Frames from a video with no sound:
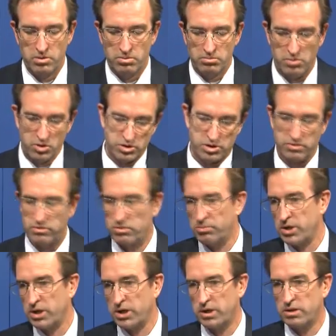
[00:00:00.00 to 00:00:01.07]
most of the
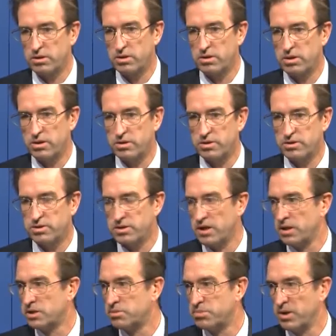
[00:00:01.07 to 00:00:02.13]
money that the
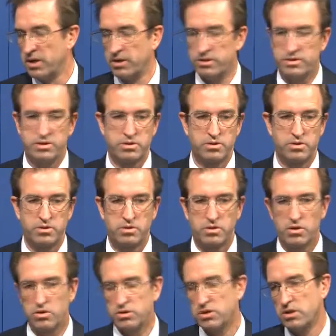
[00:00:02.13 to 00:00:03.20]
state spends
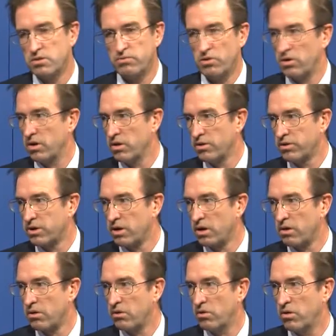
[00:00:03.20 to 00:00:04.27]
goes either for health
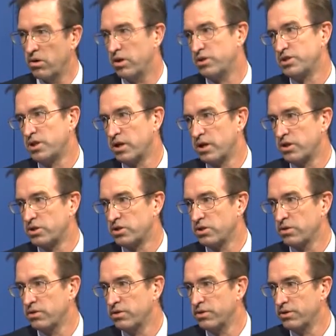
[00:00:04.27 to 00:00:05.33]
care or education.
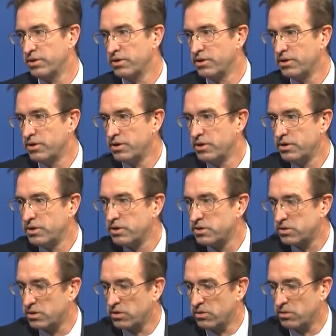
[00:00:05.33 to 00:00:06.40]

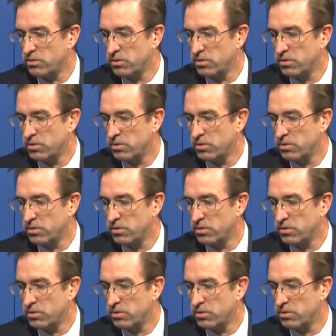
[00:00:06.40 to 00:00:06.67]
So